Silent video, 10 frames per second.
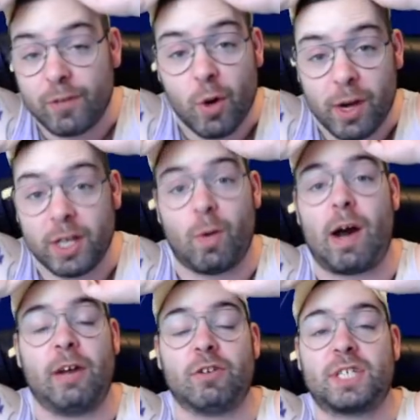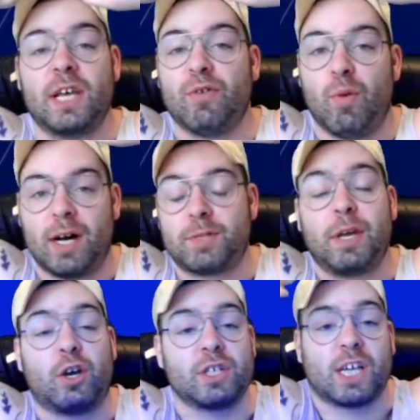doing the wide receiver ones
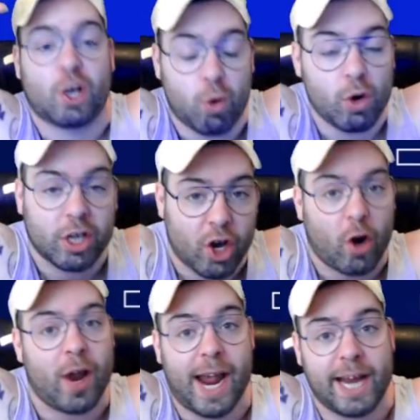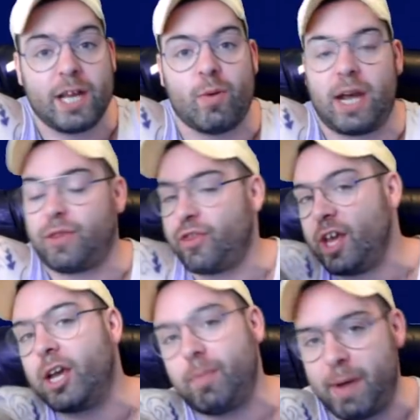because it could go anyway.
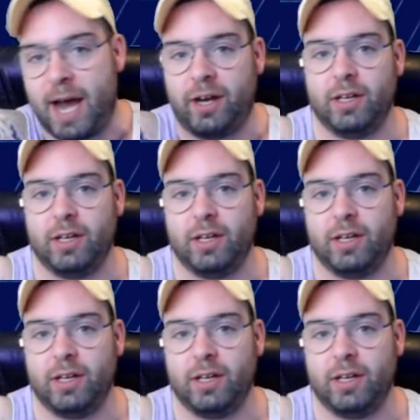Think about